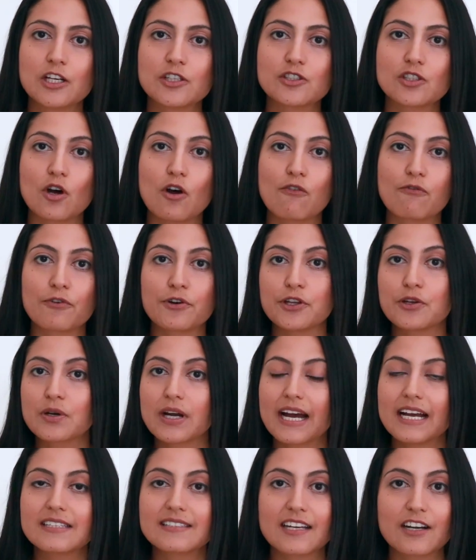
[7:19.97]
So for you
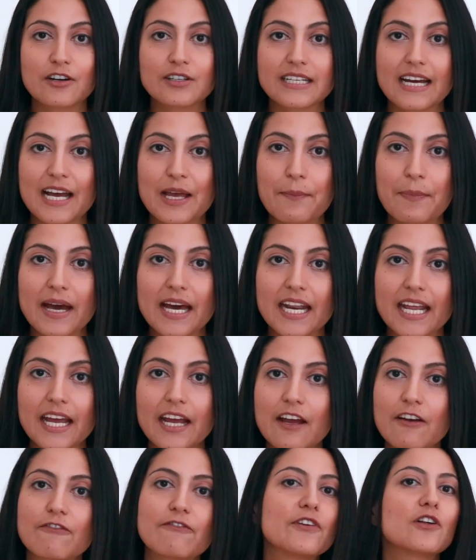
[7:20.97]
guys that are
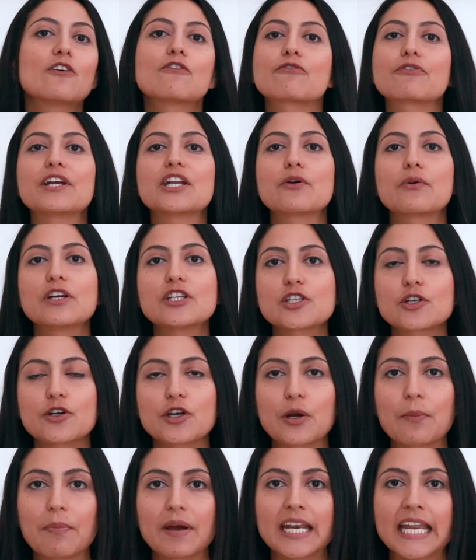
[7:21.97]
diabetic, feel free to enjoy
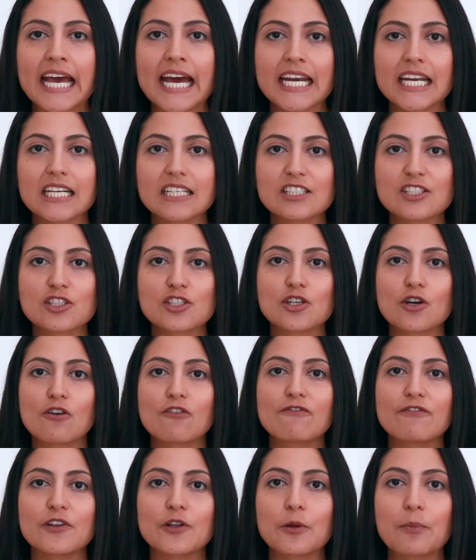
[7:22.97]
your bananas.
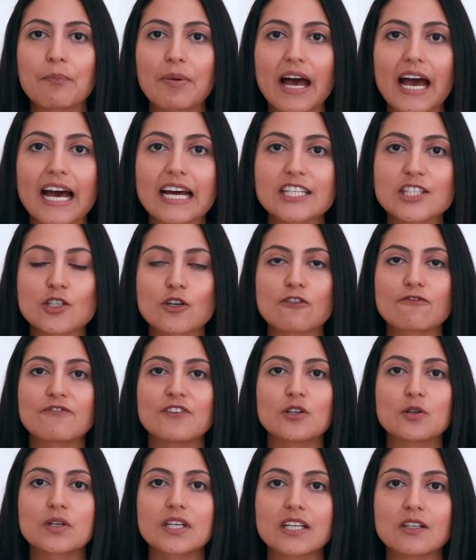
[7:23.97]
Don't feel bad, don't
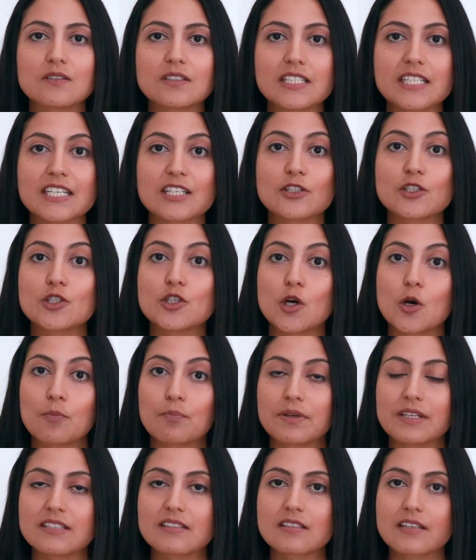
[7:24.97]
feel guilty, and
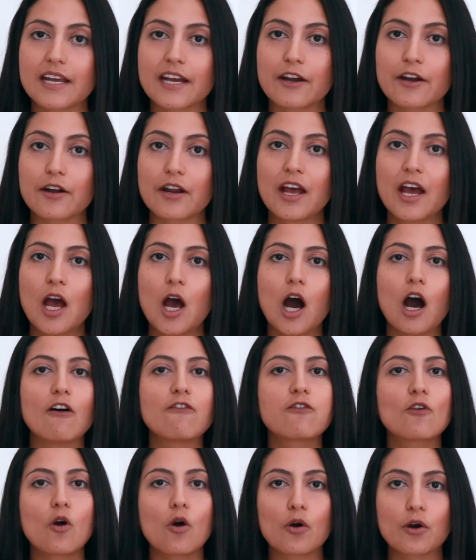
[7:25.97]
don't be scared.
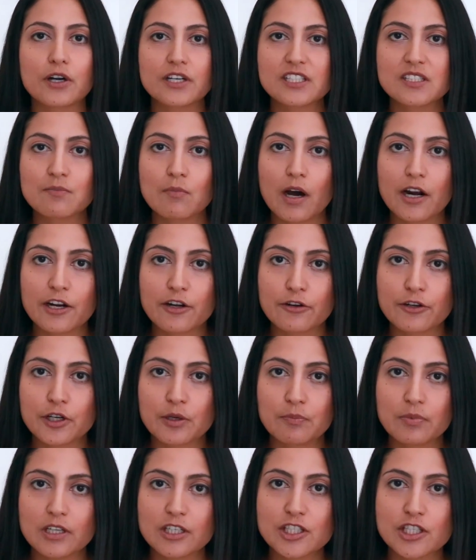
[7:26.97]
Of course, monitor
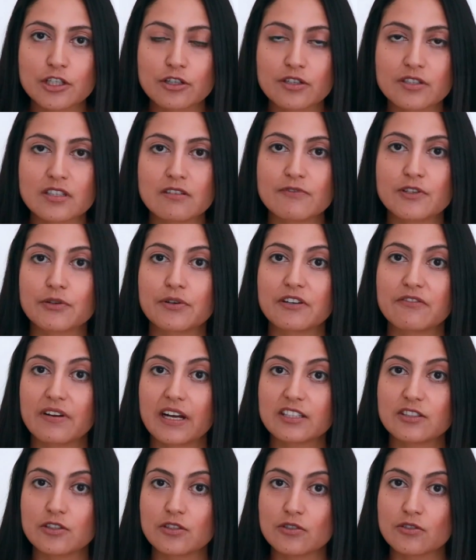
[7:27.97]
your blood sugars if you're
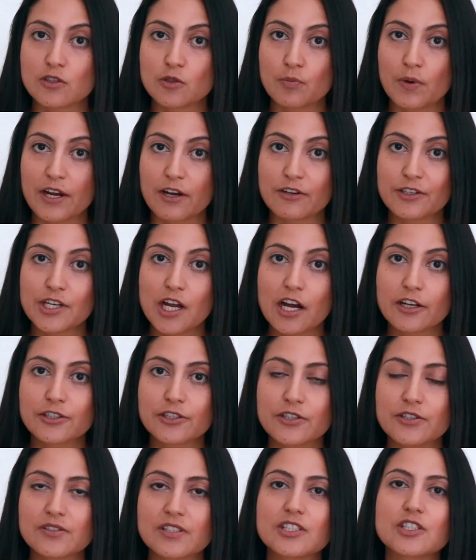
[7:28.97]
advised to do so by your
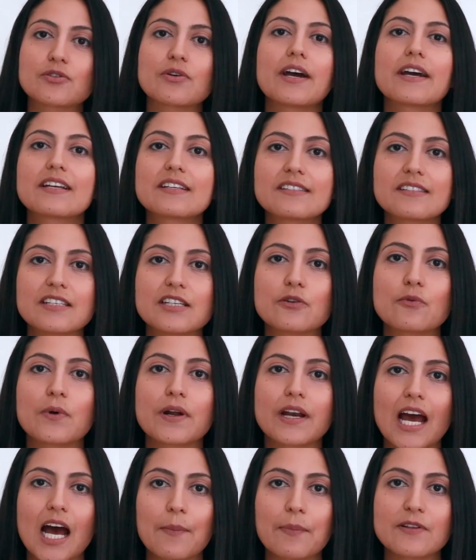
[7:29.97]
doctors, and try to see
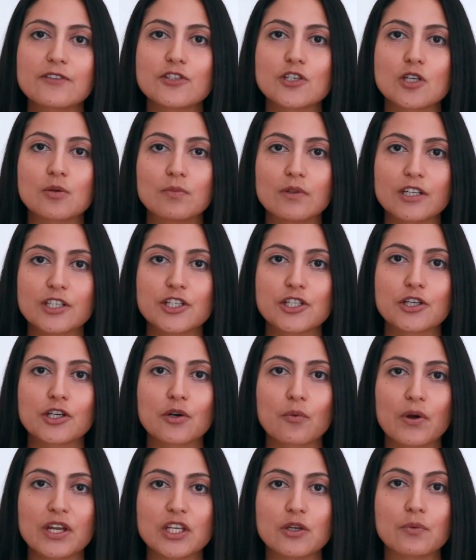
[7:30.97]
what happens to your blood
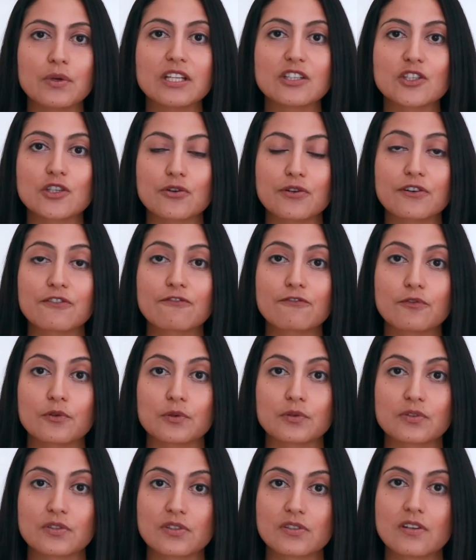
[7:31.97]
sugar when you eat certain
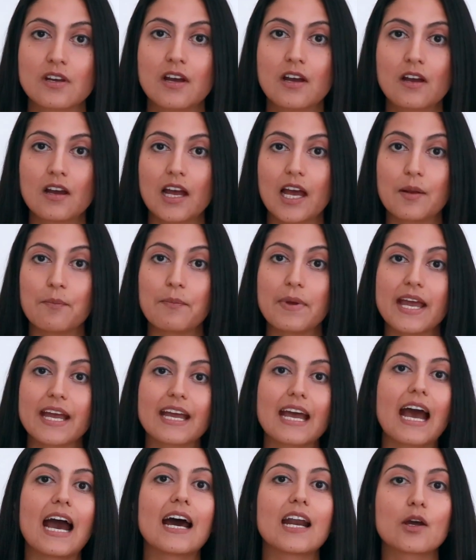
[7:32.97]
fruits and
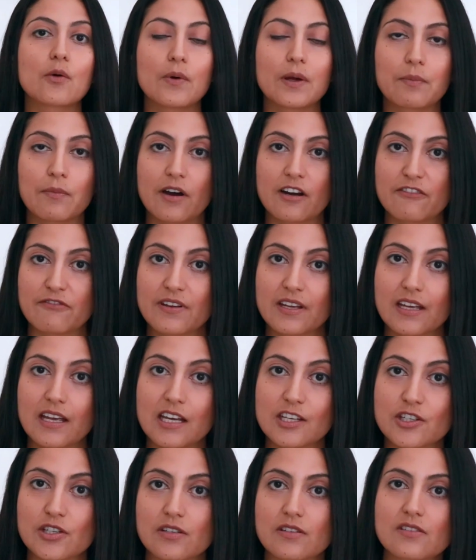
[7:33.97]
make adequate
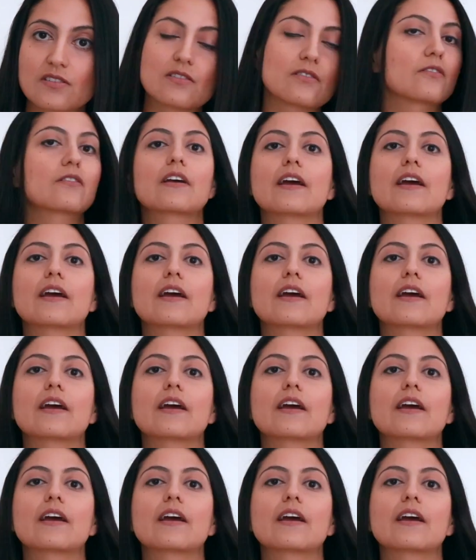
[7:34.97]
modifications,